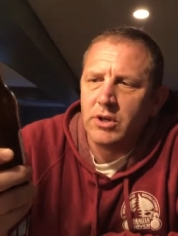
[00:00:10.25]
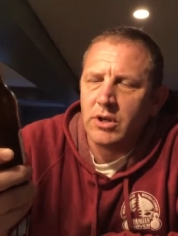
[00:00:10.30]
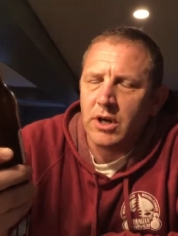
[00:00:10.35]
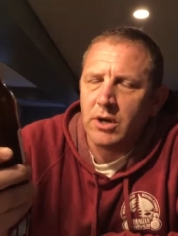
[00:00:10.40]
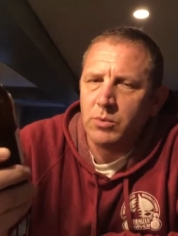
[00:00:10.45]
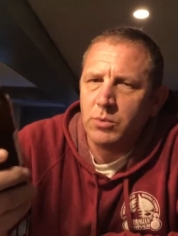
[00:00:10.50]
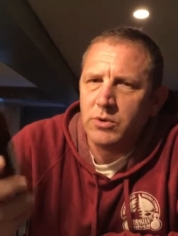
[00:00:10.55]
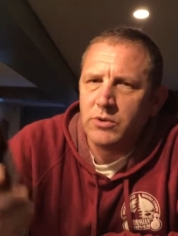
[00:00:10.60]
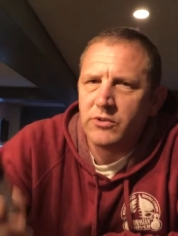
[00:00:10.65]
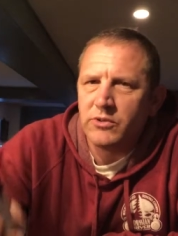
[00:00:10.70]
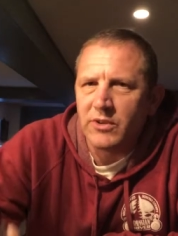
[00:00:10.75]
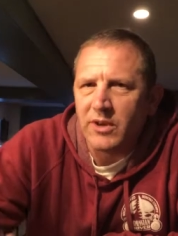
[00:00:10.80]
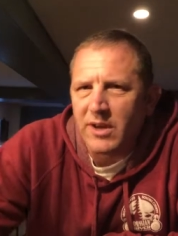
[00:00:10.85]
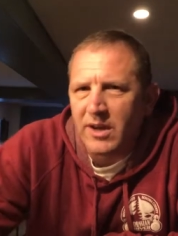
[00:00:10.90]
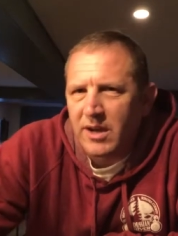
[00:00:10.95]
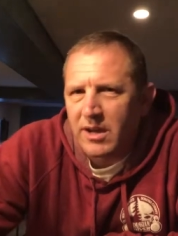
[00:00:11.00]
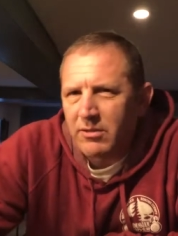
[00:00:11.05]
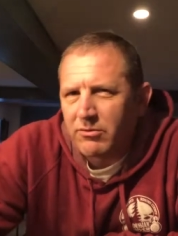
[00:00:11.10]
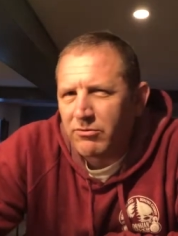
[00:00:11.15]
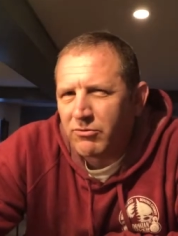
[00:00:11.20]
I would say
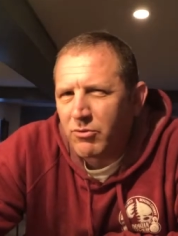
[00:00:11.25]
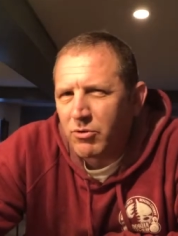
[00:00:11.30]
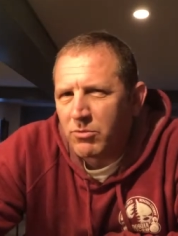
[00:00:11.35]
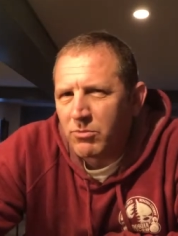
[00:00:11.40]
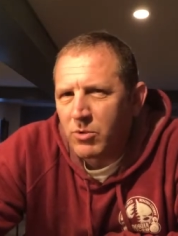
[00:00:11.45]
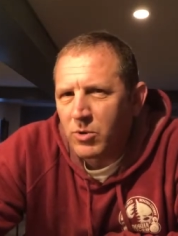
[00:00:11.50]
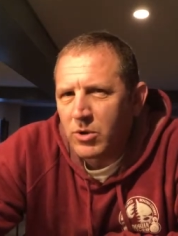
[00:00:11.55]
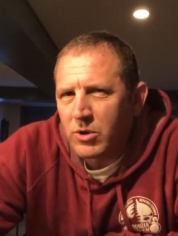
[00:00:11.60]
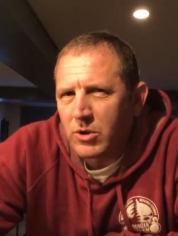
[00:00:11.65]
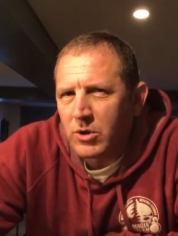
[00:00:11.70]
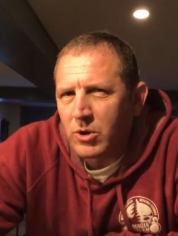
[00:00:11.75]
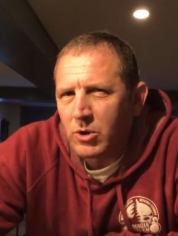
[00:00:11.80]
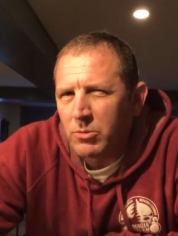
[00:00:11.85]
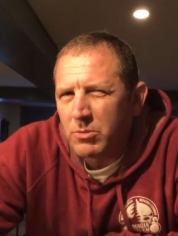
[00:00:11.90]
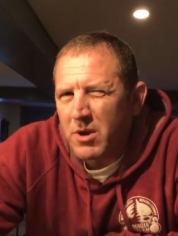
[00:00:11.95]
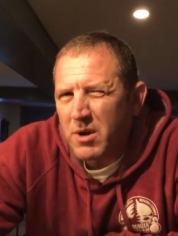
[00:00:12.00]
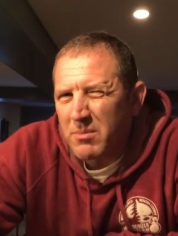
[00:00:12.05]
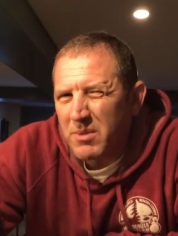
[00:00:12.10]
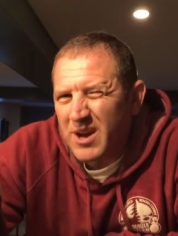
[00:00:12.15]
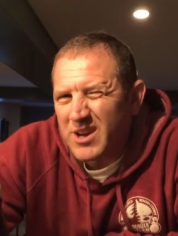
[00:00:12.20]
I have four more to go,
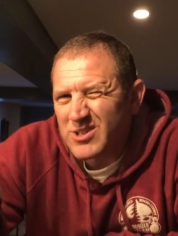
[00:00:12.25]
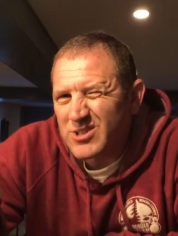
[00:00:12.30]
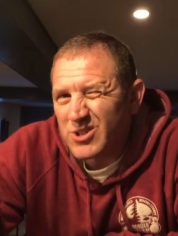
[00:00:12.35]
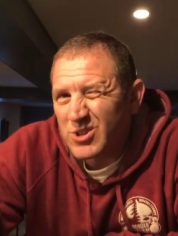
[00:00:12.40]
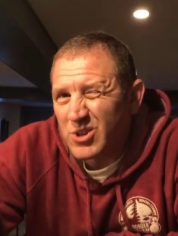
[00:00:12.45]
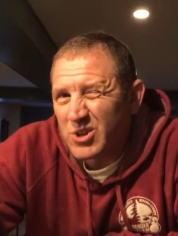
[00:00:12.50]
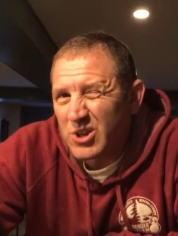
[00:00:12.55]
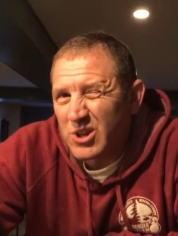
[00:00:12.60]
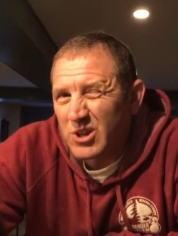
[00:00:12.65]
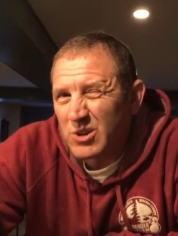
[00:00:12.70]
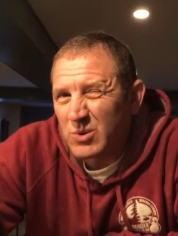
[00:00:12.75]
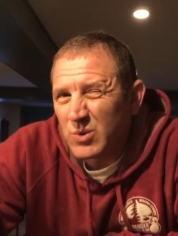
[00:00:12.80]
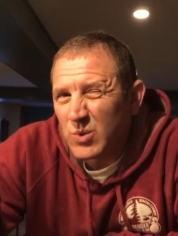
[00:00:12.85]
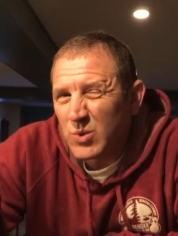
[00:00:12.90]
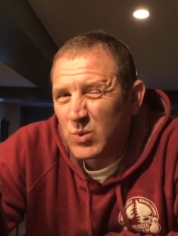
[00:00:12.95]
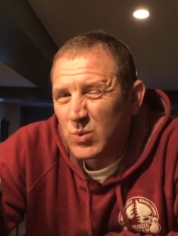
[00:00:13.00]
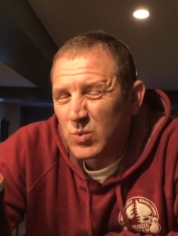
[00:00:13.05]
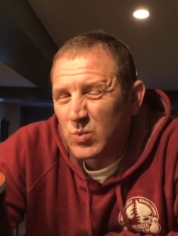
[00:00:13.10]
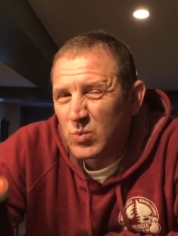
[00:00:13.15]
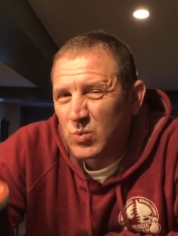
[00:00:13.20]
but I'm actually going to
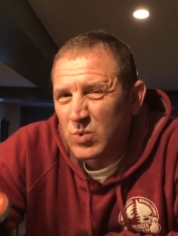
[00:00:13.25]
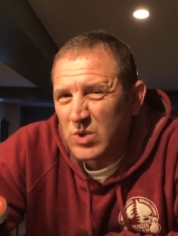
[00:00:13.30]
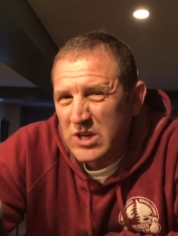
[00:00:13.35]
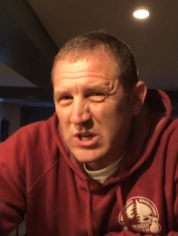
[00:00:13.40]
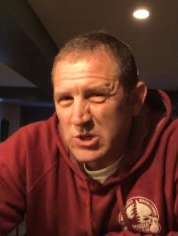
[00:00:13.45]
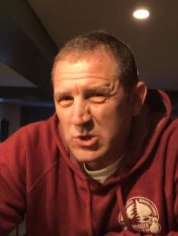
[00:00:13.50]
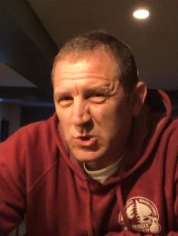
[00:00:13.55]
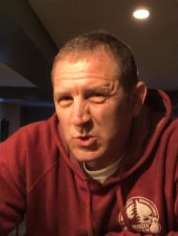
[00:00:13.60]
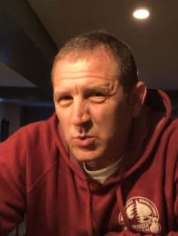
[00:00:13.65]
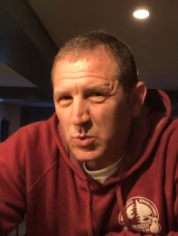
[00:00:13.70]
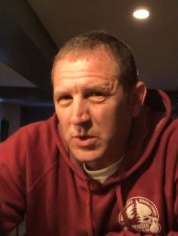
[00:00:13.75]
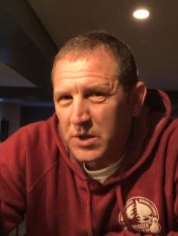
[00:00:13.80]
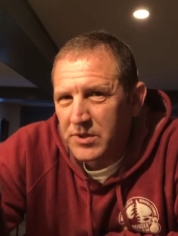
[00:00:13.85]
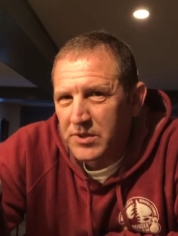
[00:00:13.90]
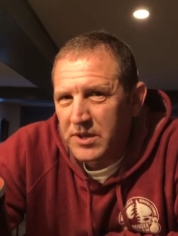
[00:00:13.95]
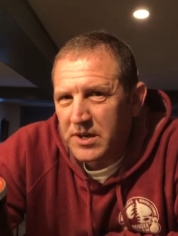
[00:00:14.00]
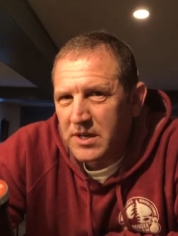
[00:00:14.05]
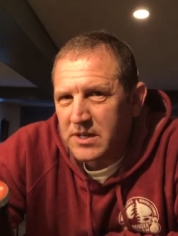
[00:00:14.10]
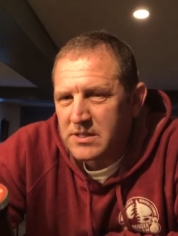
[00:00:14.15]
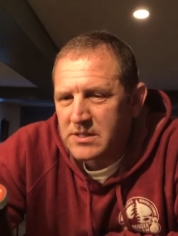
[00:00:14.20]
redo one
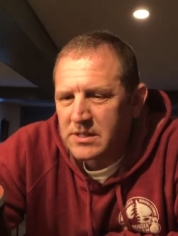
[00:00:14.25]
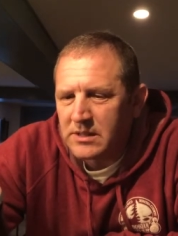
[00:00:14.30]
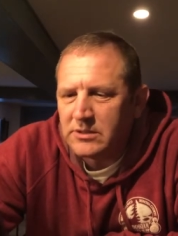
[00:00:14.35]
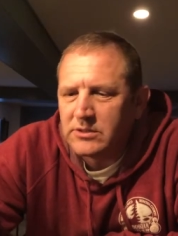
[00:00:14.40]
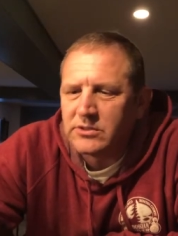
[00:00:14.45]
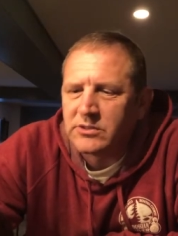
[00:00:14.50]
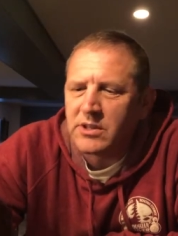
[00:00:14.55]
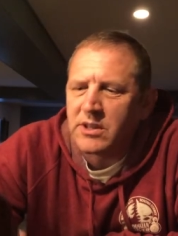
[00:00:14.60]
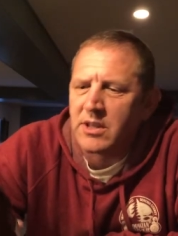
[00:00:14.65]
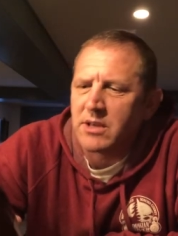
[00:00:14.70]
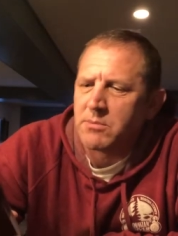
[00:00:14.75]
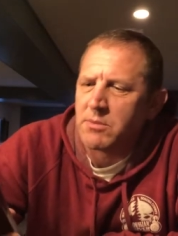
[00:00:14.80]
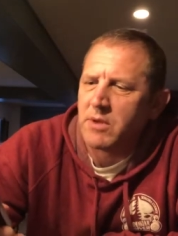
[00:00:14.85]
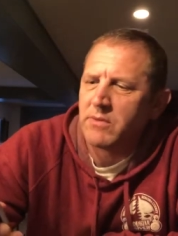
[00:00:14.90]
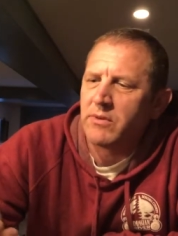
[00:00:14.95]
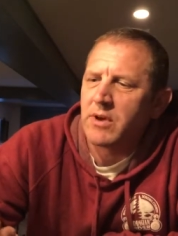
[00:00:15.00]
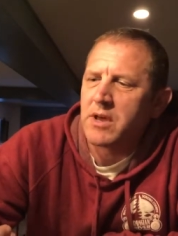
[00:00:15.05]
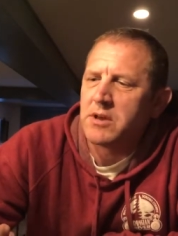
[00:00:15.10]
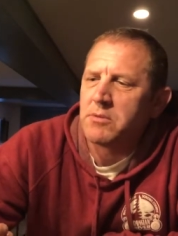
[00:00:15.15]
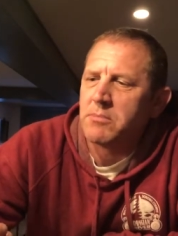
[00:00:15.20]
that I did because I think I may
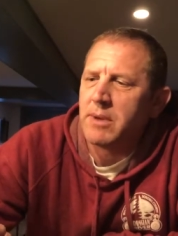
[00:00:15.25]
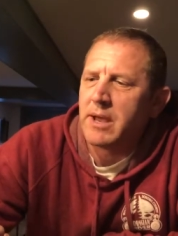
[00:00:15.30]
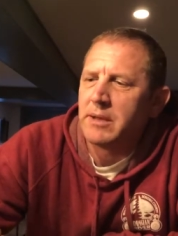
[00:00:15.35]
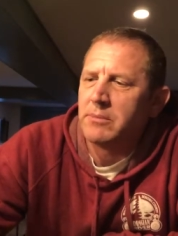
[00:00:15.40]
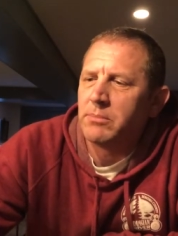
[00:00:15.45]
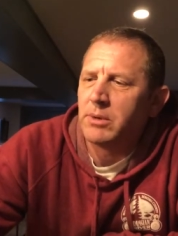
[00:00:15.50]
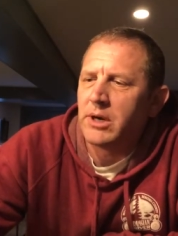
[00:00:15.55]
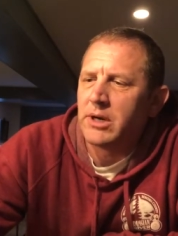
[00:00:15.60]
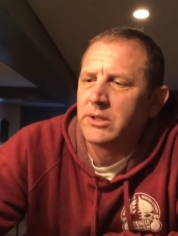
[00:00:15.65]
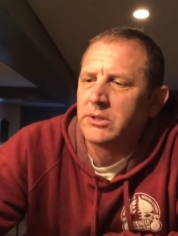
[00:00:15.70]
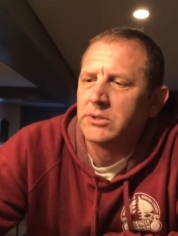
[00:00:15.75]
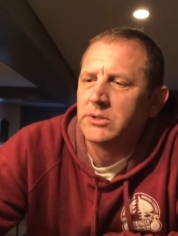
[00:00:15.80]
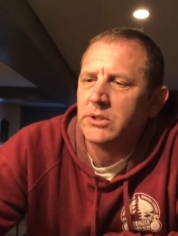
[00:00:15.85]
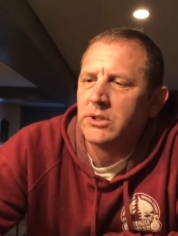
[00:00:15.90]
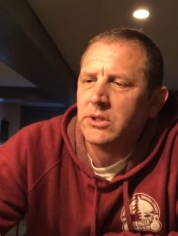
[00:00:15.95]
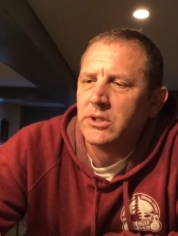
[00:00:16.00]
have gotten a bad bottle.